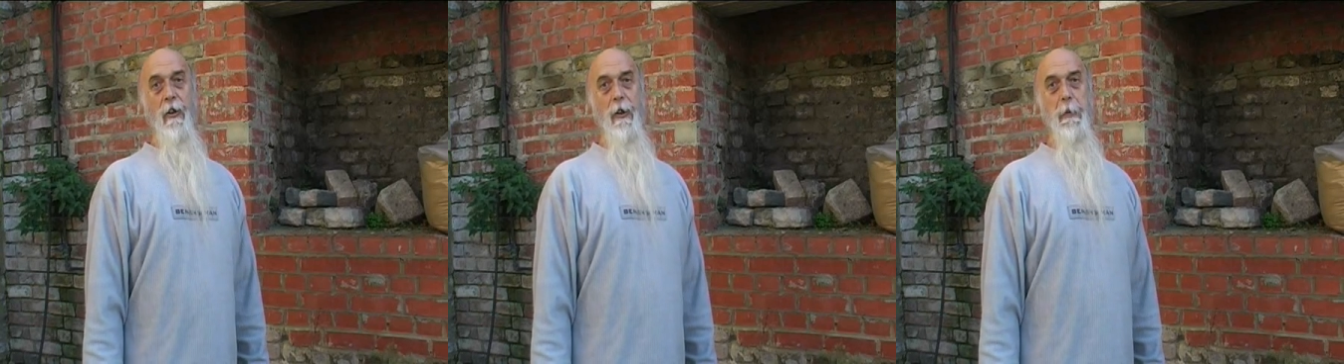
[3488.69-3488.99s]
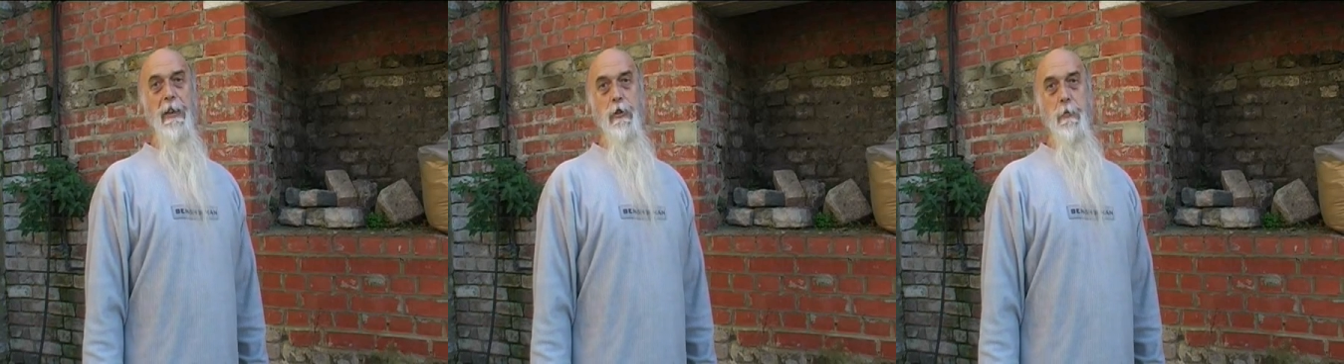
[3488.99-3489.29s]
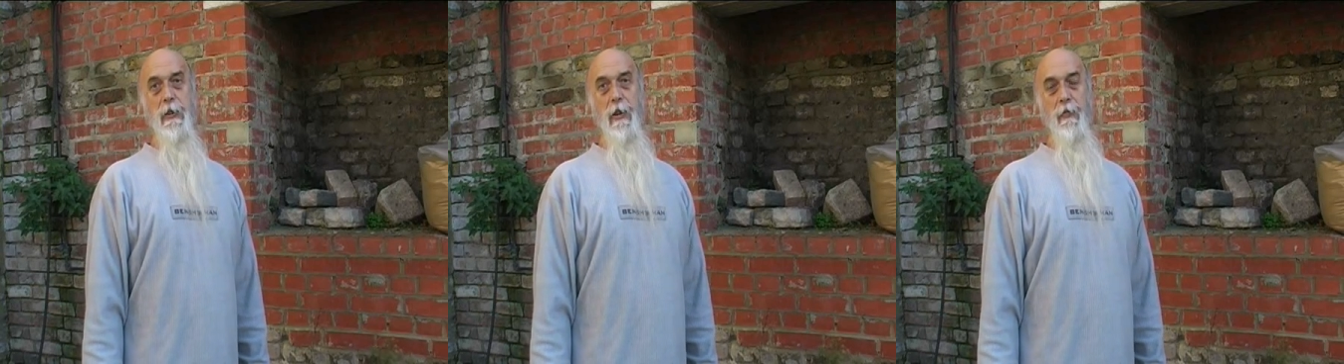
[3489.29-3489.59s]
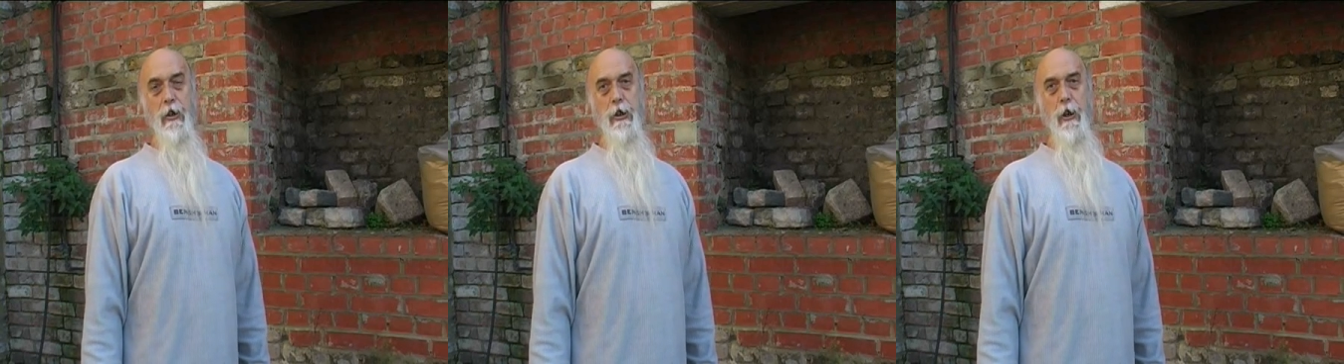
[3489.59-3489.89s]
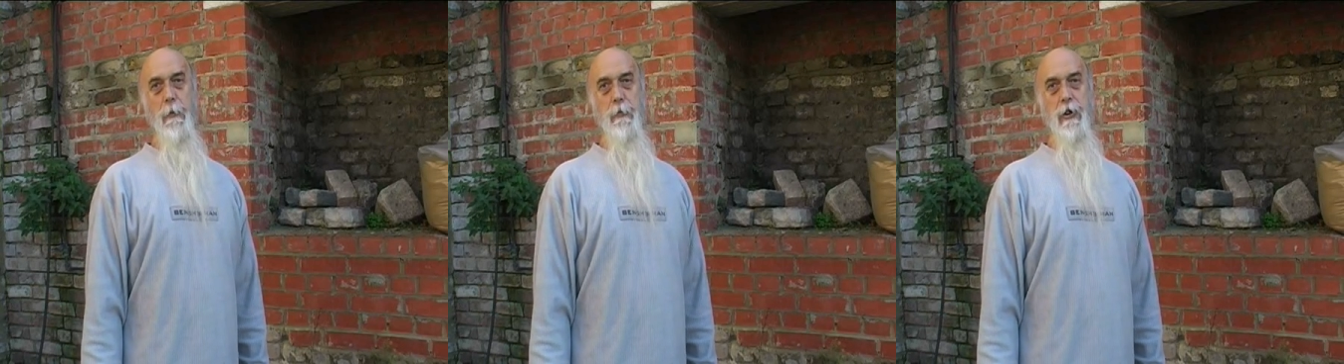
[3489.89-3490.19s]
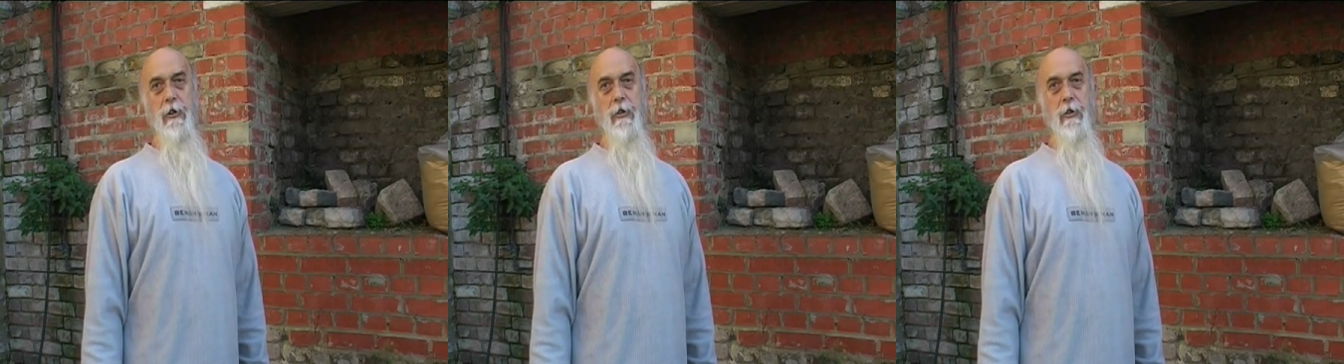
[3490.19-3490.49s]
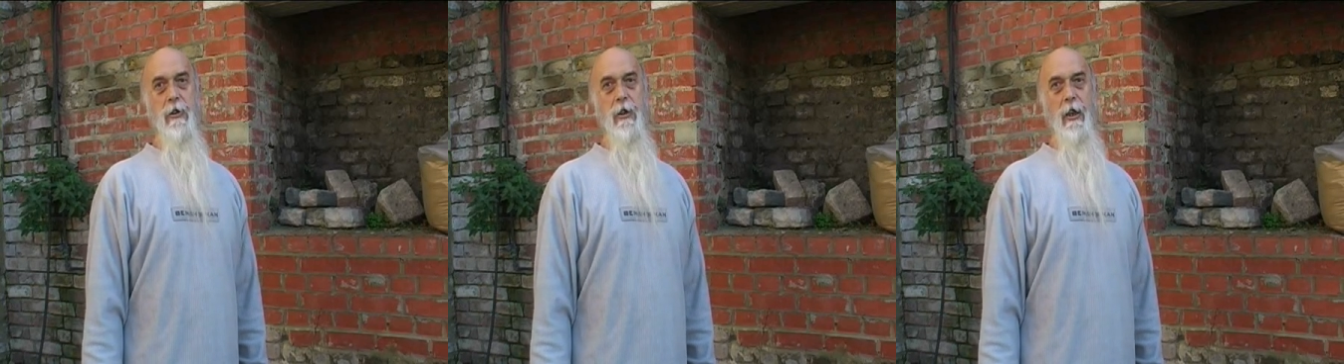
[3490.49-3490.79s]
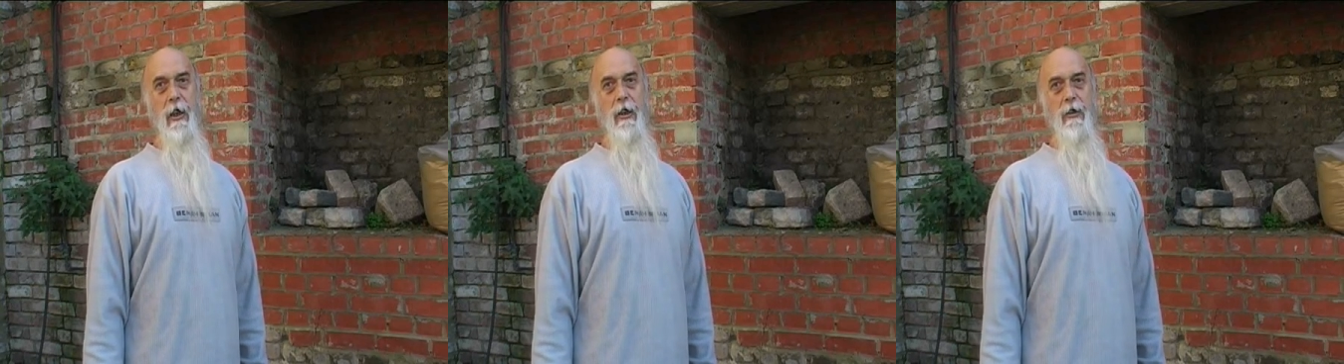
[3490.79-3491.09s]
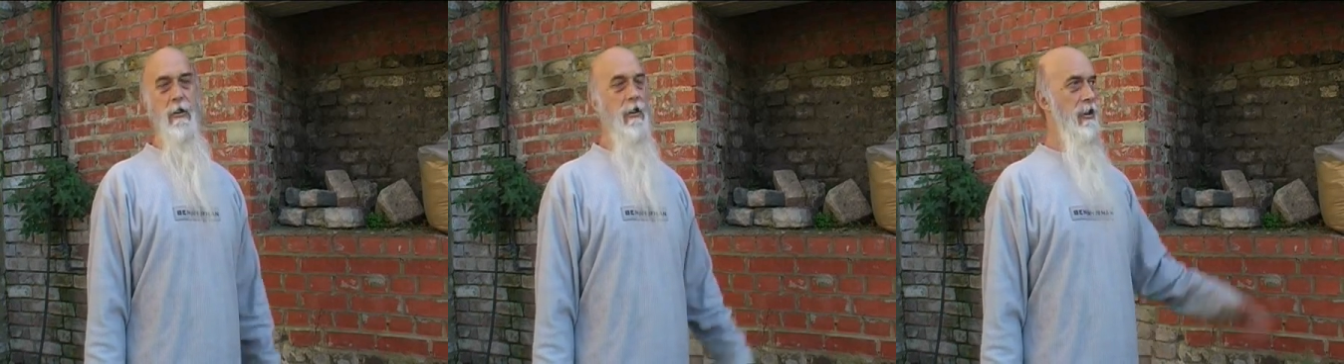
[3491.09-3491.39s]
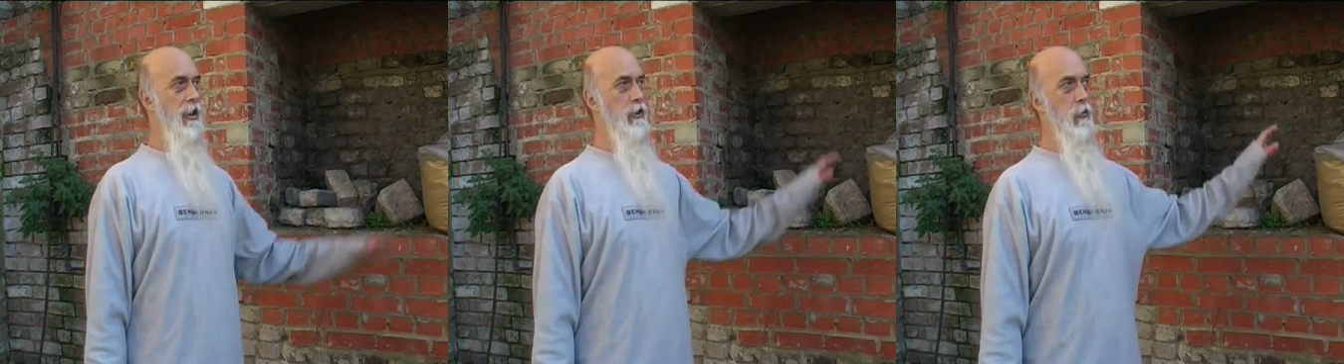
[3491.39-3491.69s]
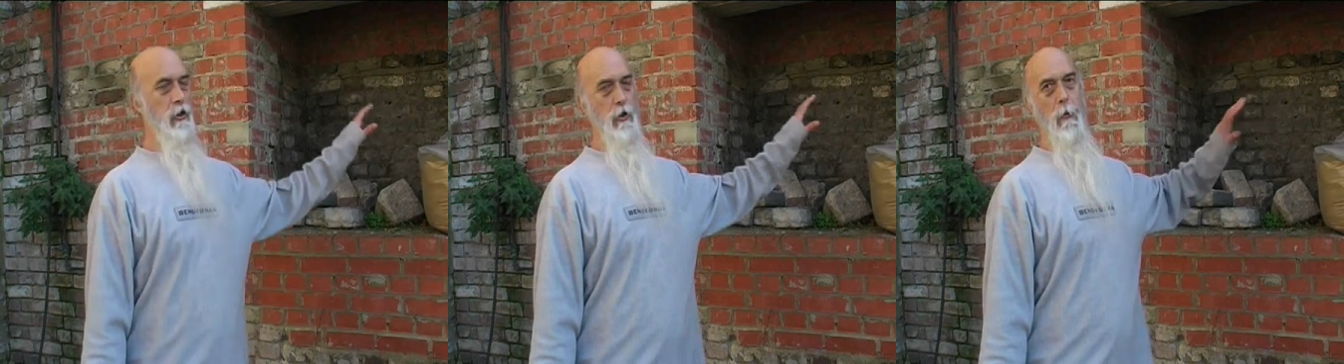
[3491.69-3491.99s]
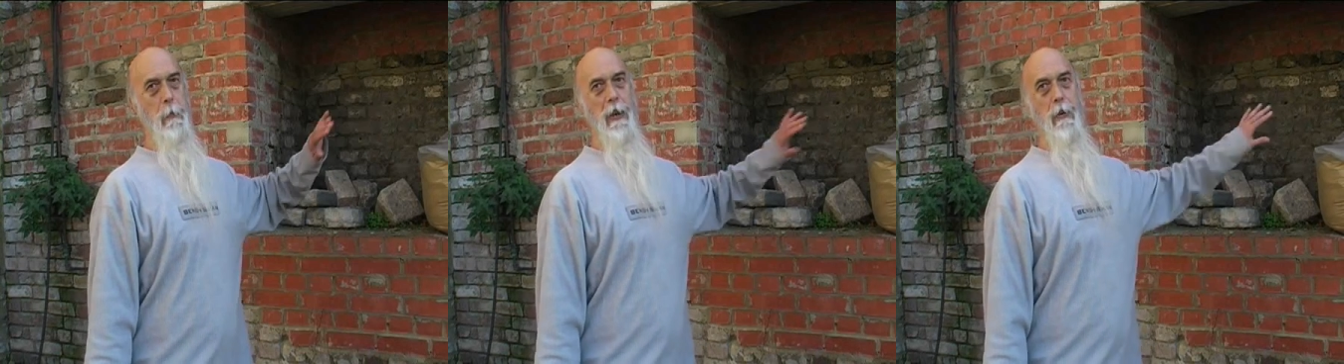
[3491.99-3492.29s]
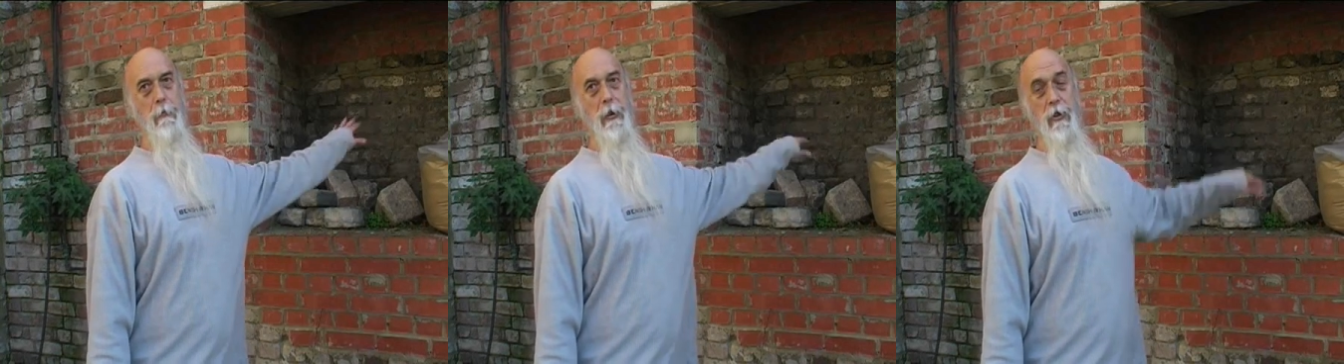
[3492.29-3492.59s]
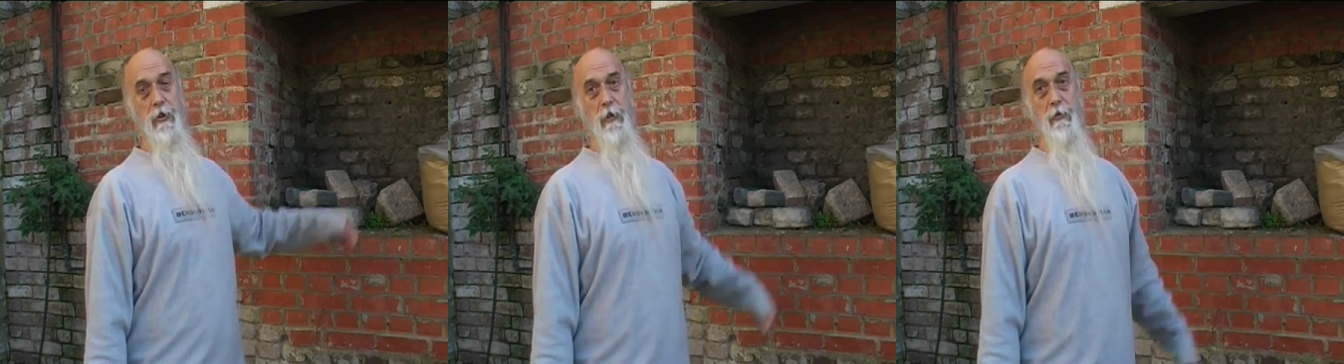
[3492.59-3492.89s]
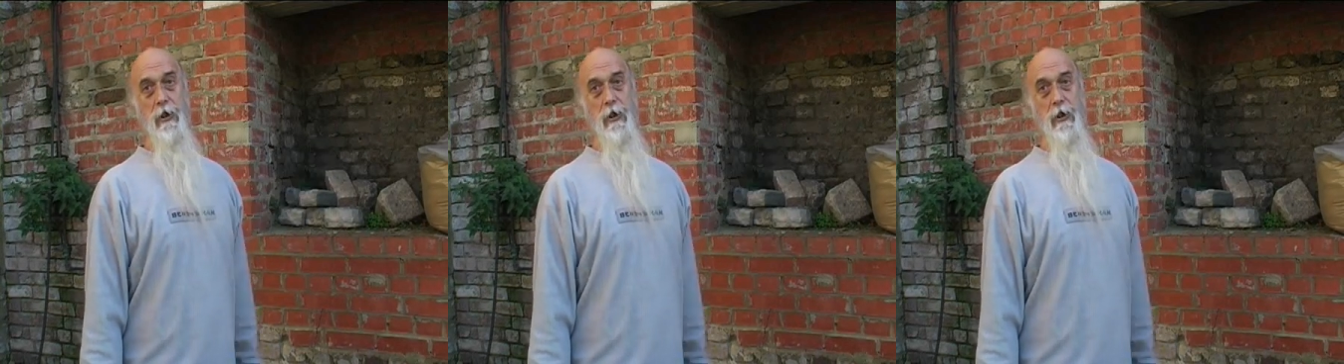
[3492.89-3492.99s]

the basement of the shops, and that this was all part and parcel of the